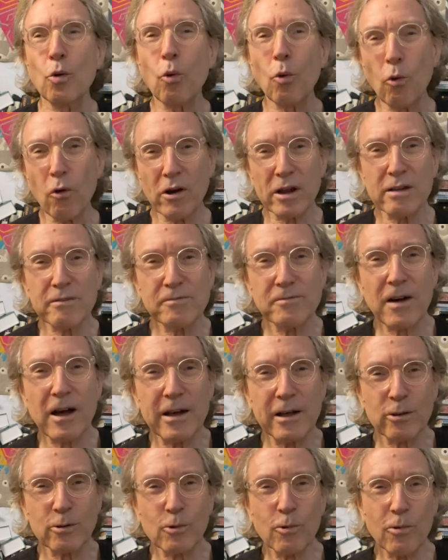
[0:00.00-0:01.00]

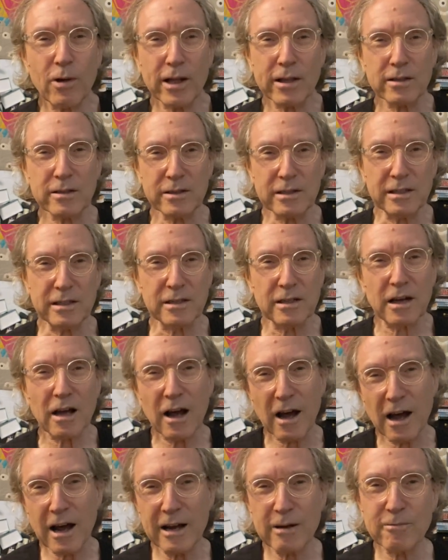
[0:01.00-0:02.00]
audiophile quality,
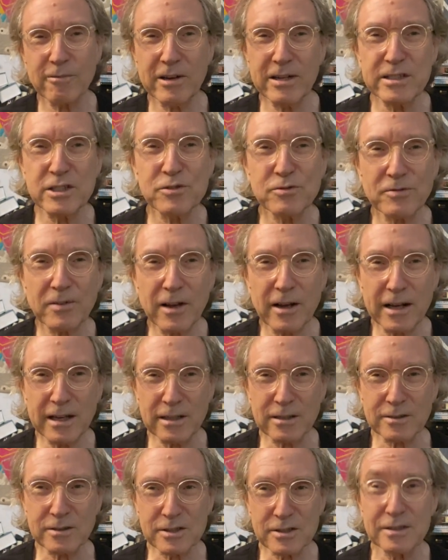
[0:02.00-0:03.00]
high-res
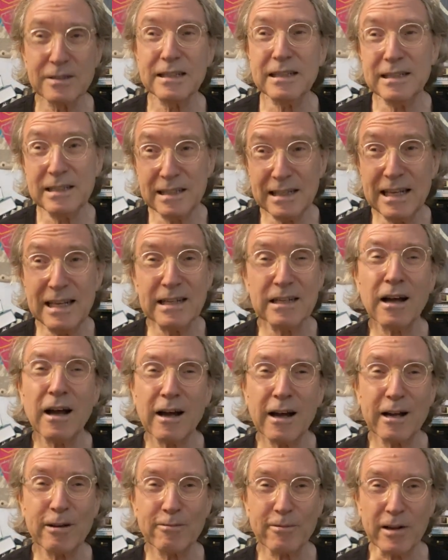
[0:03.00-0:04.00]
files in
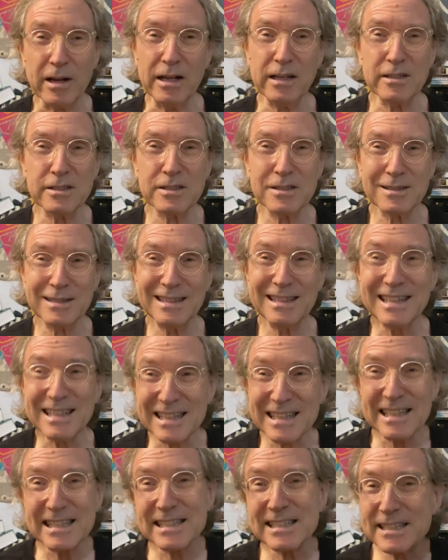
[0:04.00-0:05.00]
high-res,
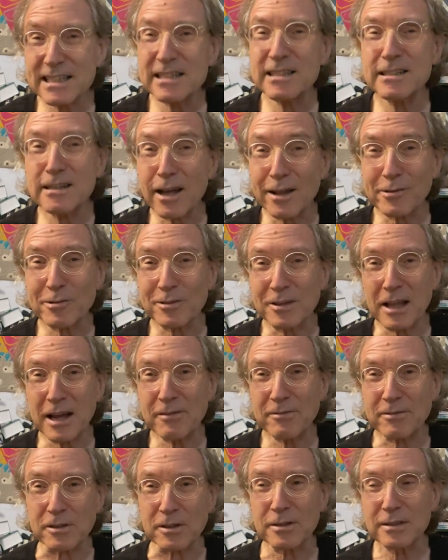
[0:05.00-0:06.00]
it is at another
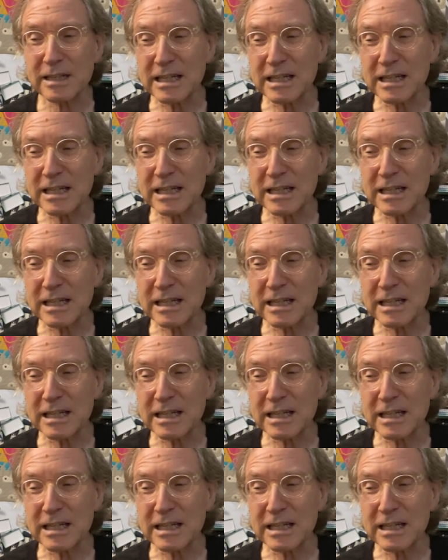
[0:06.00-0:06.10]
level.